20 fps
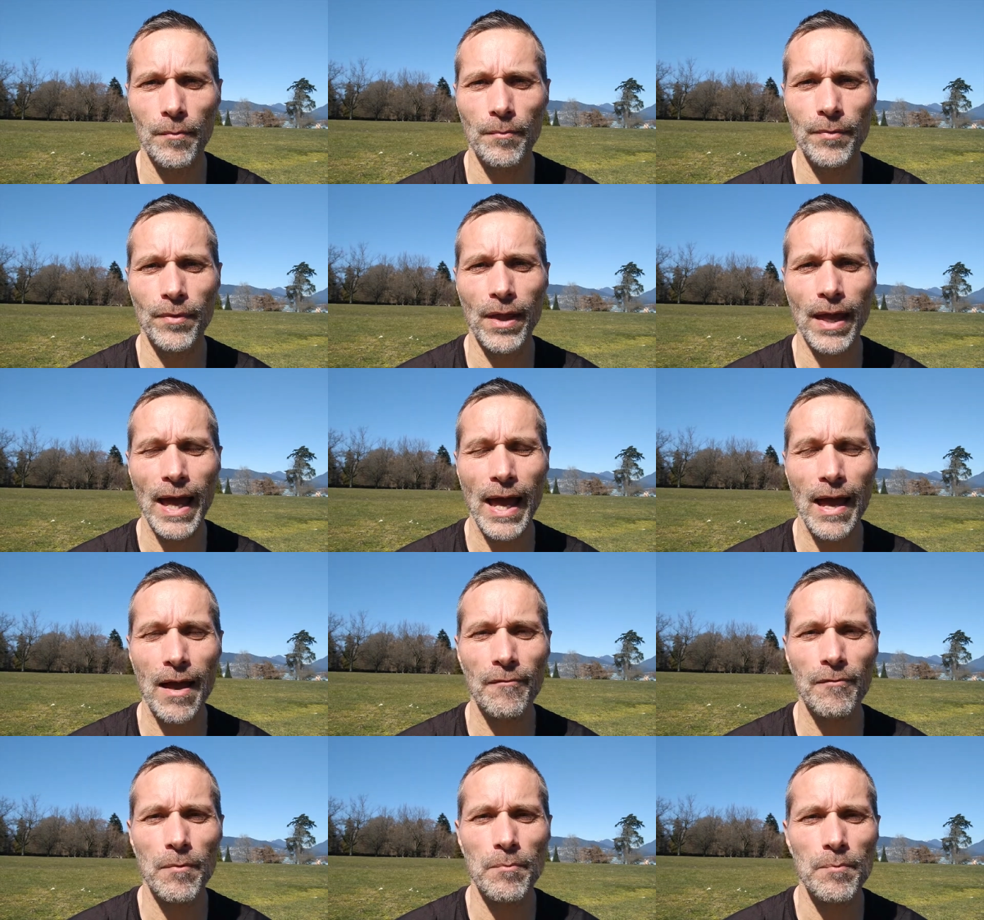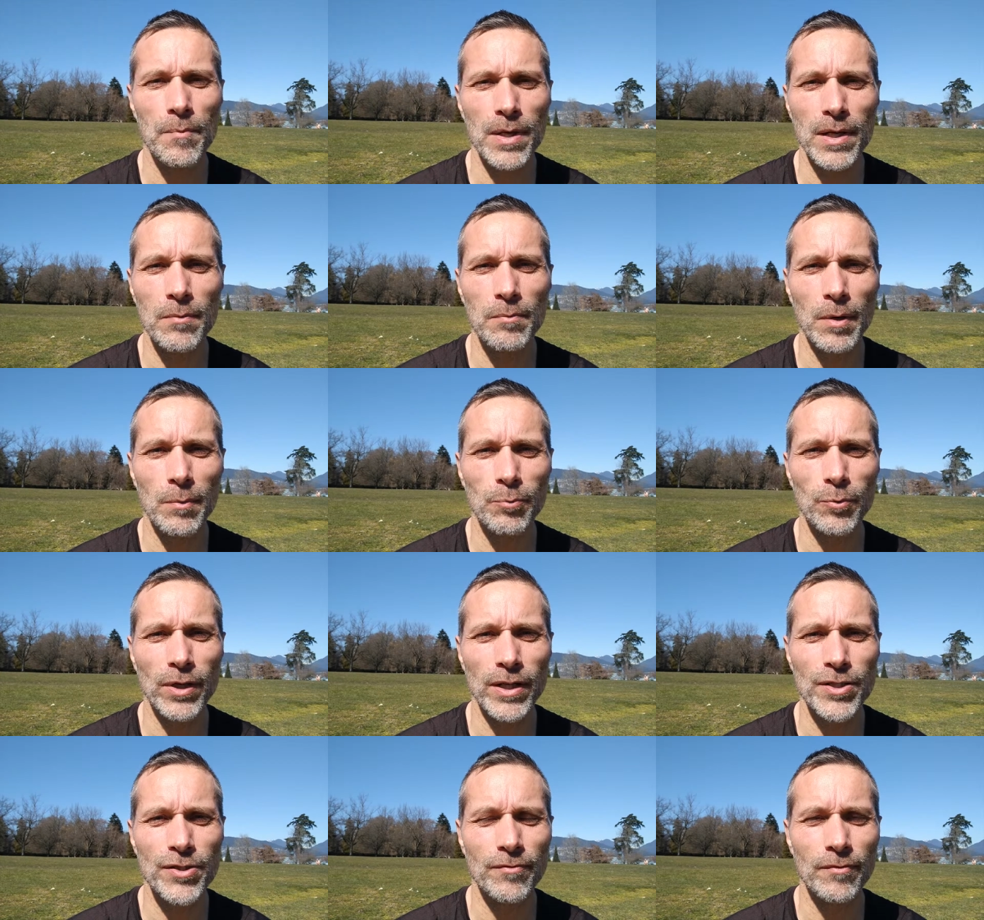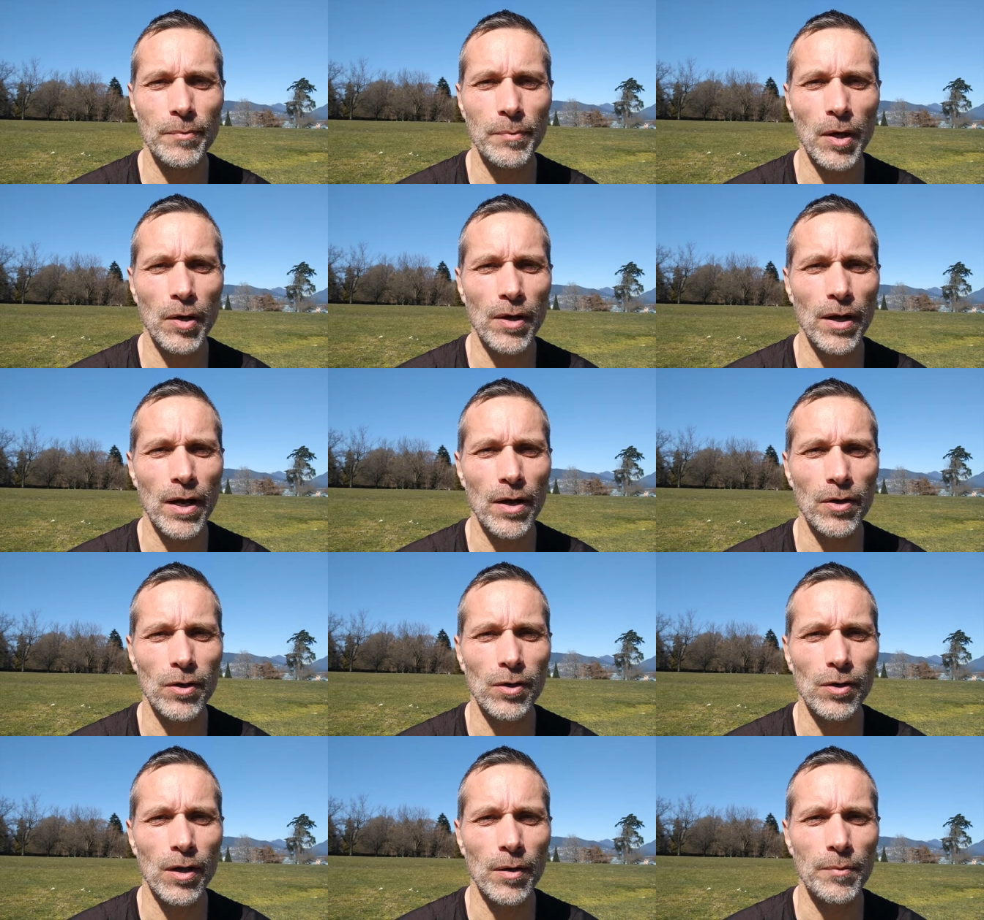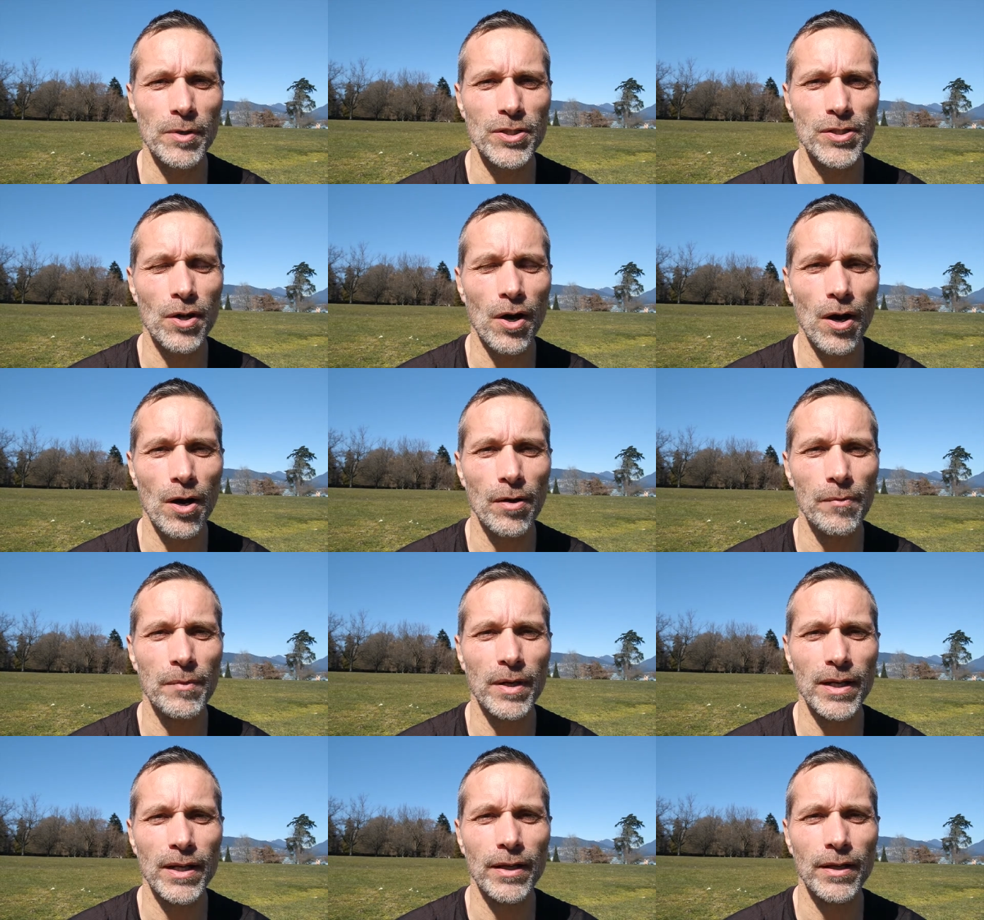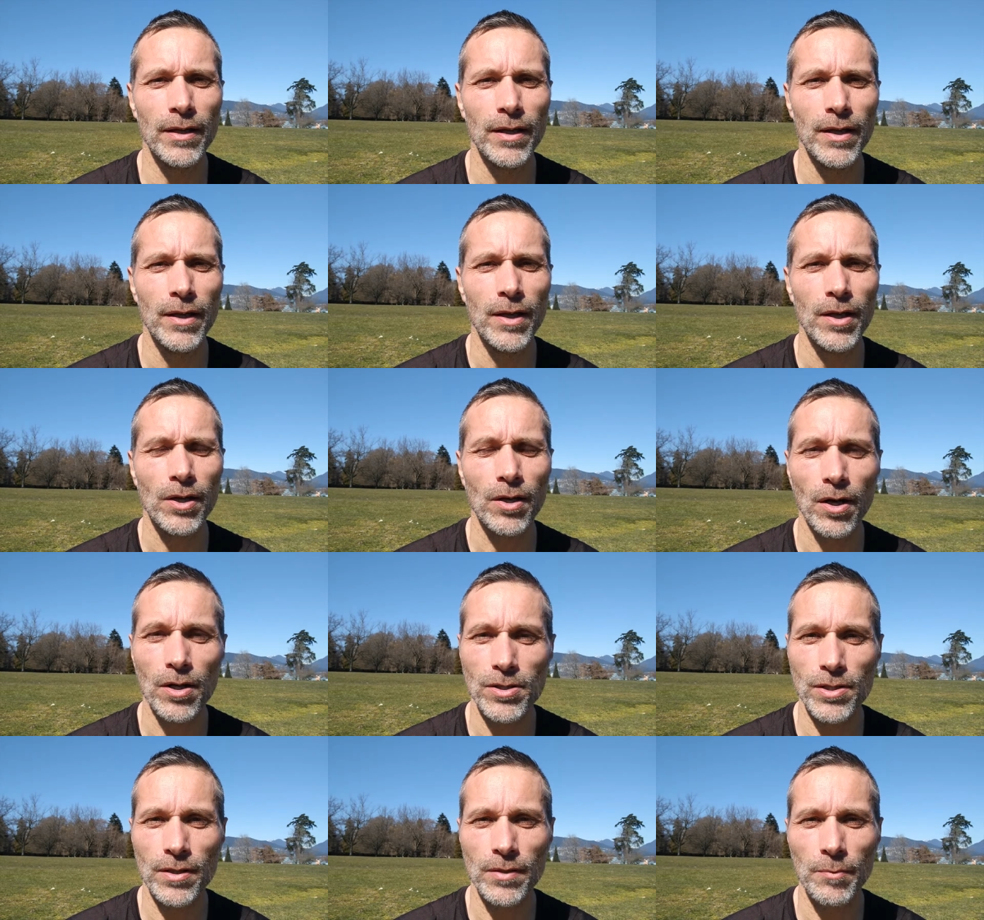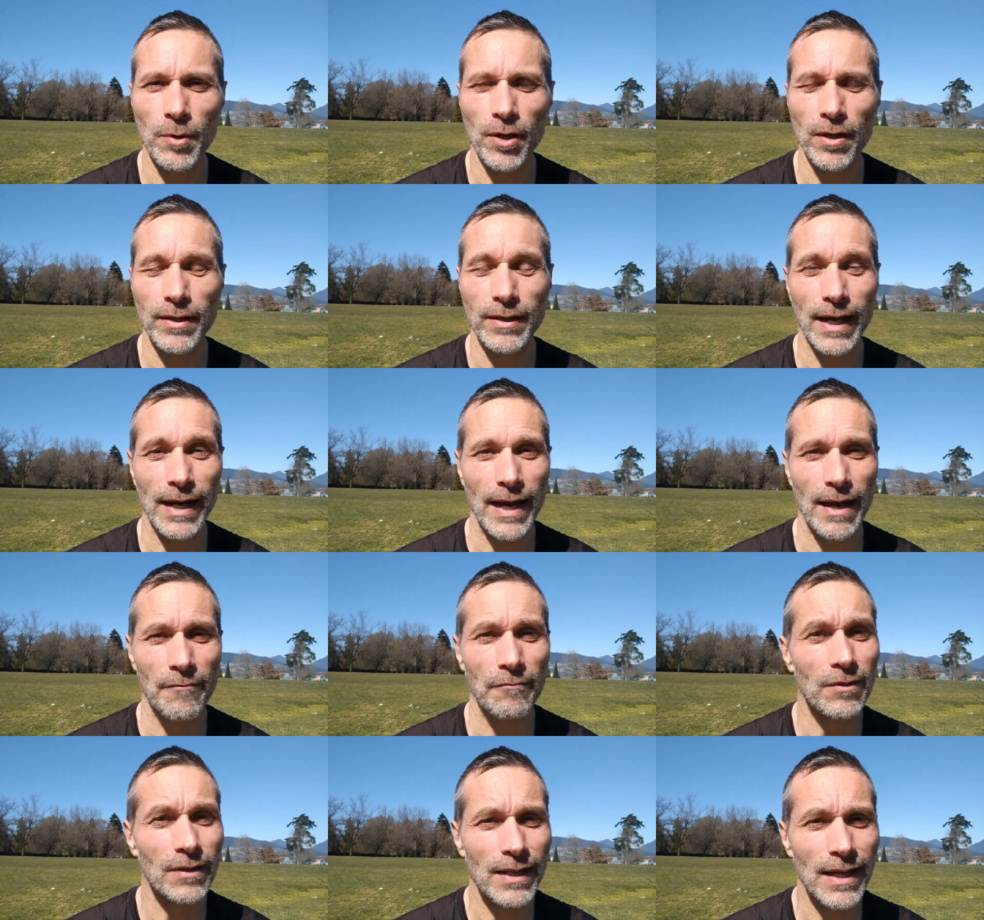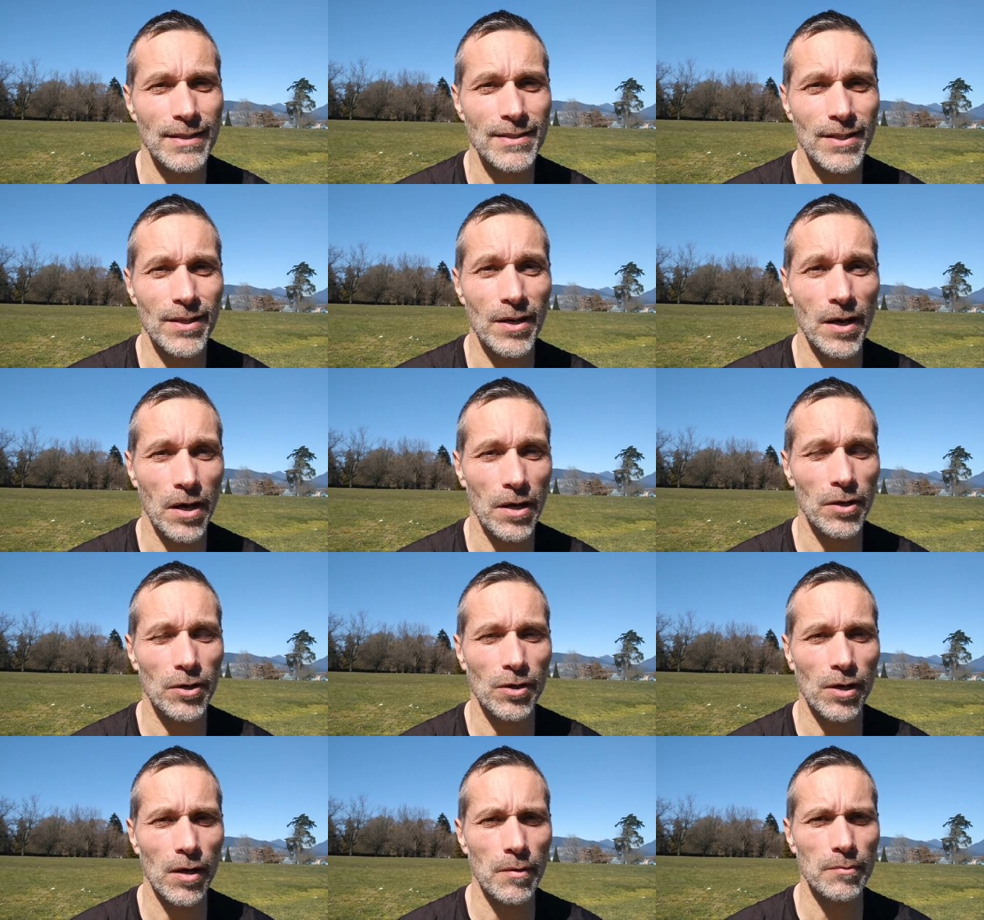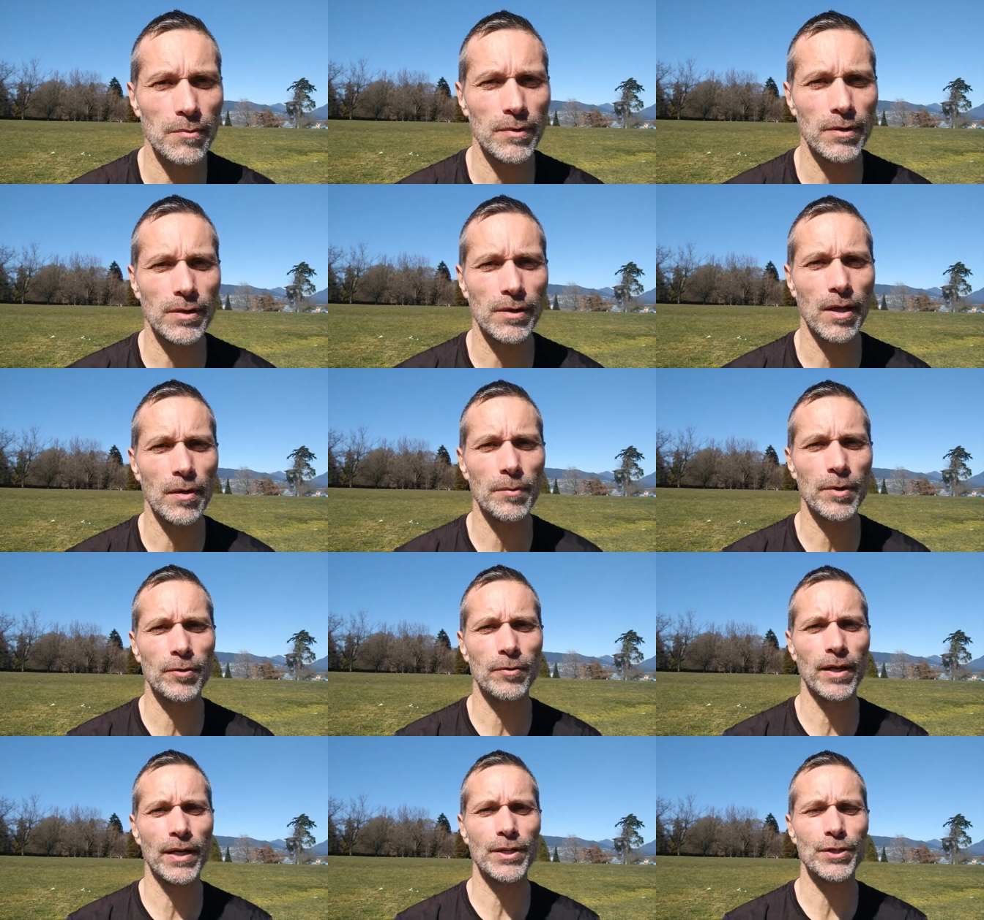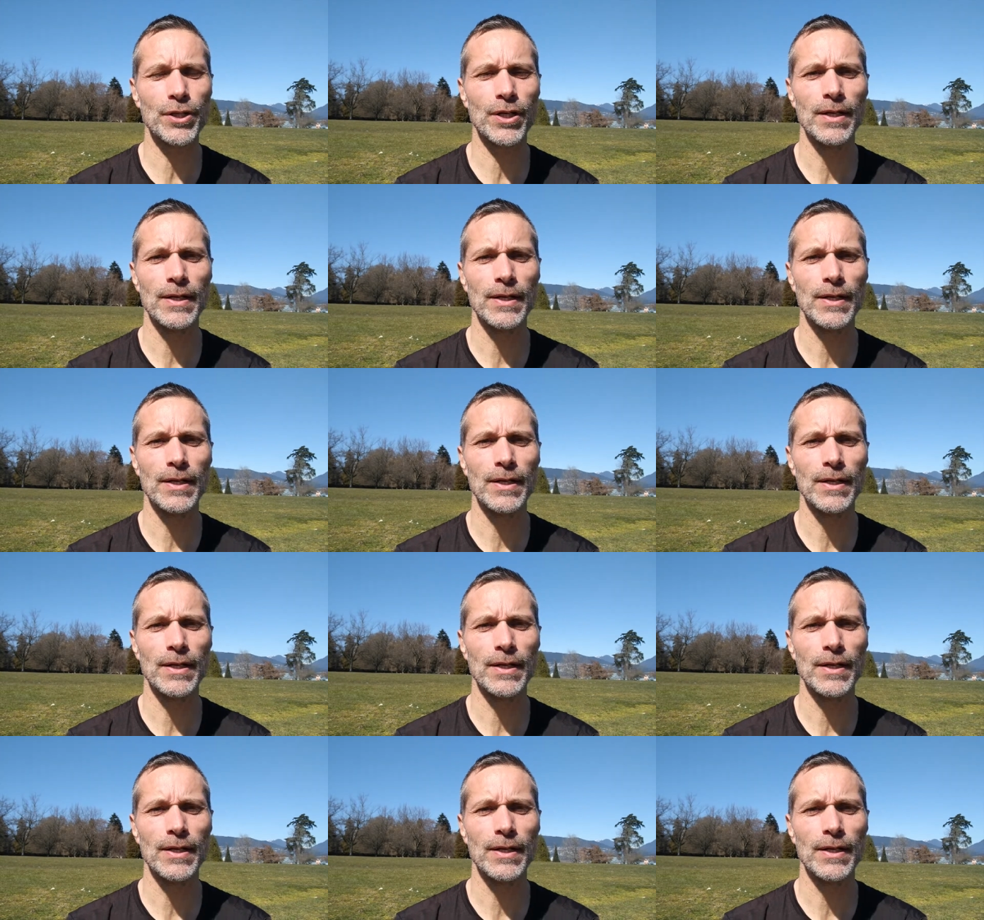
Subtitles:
they have a minimum range of about 100 kilometers. There aren't many cars on the market that have less than 100 kilometer range.